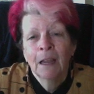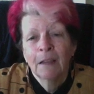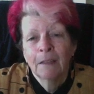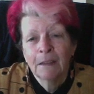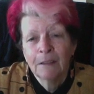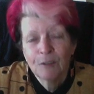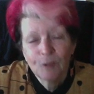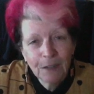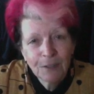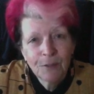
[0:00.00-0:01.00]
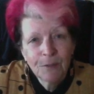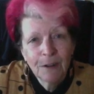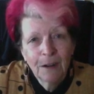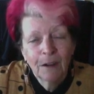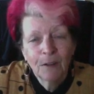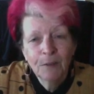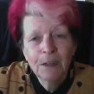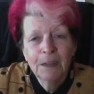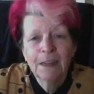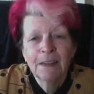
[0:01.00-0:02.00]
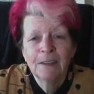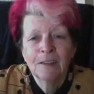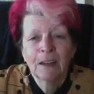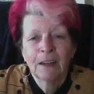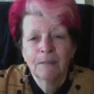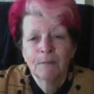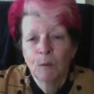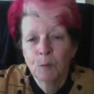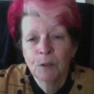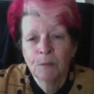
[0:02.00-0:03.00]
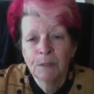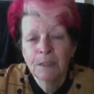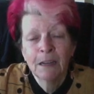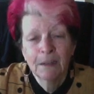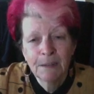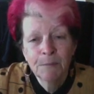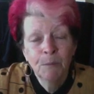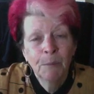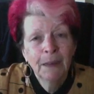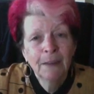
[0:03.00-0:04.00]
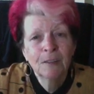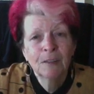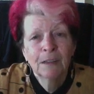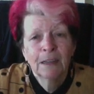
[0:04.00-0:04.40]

The structure of it is a timber base,